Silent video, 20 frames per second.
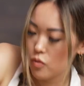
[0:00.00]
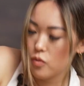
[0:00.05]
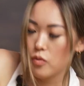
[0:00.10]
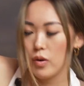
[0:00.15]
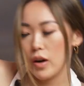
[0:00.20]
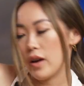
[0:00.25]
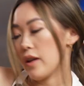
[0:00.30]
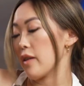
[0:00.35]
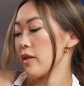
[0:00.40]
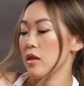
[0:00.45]

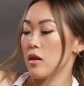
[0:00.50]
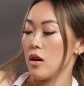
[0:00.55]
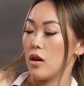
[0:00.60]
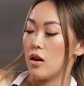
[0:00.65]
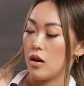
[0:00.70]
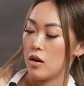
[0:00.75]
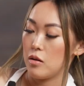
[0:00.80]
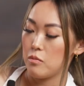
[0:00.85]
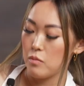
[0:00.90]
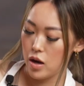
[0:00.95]
with
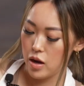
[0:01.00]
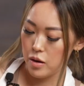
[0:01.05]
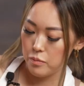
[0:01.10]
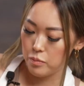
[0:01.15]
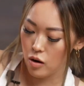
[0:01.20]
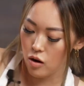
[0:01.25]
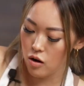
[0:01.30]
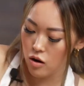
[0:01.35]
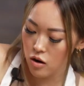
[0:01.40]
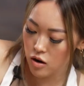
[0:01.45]
my
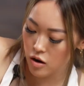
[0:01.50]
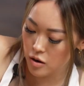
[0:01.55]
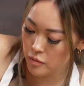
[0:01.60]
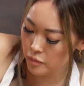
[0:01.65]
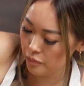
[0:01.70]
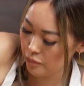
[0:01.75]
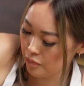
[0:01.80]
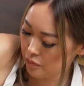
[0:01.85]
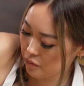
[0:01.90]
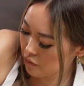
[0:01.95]
palm